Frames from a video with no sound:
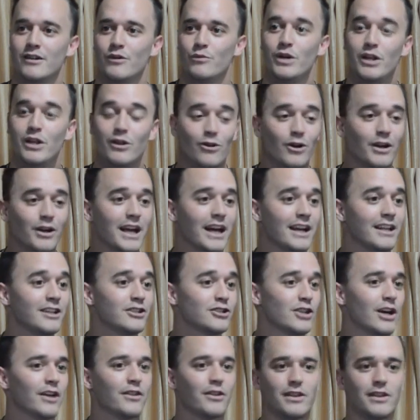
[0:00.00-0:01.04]
We look at
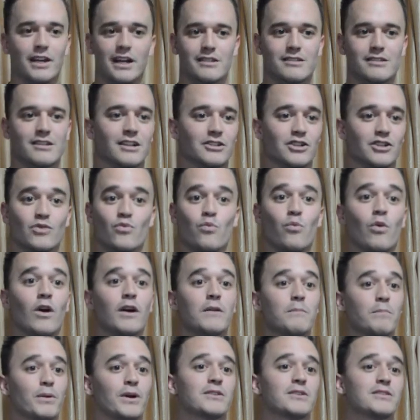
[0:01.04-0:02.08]
each other that it's not just
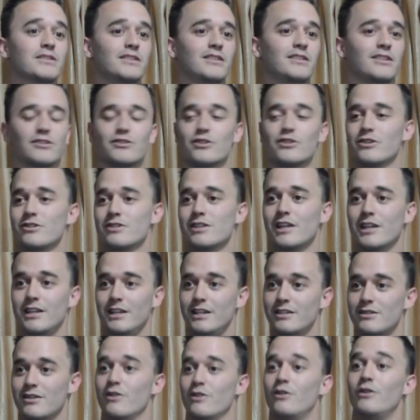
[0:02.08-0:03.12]
one person in the church that
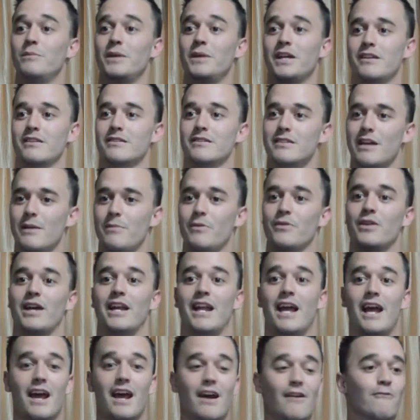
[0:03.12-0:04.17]
needs to go and make a disciple,
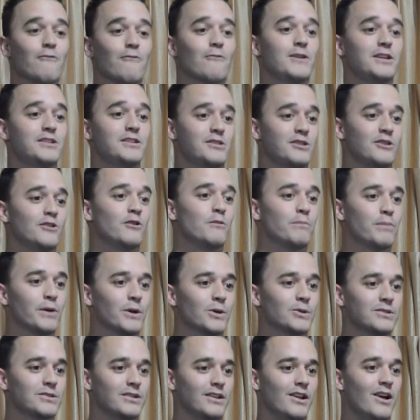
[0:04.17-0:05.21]
that every single
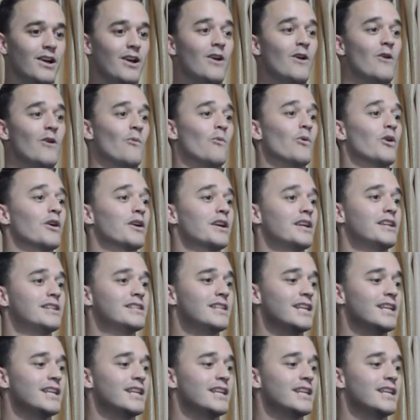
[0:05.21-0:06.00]
person working